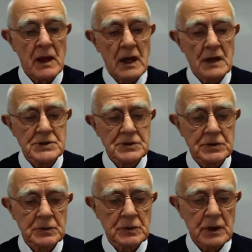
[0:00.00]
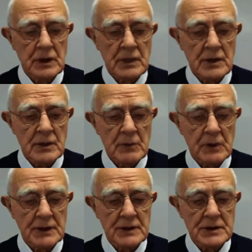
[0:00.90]
Hence, too, the
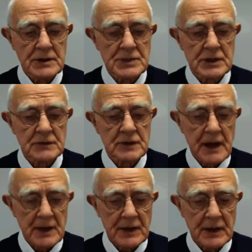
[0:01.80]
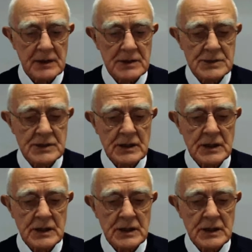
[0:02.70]
modern concern for ethics,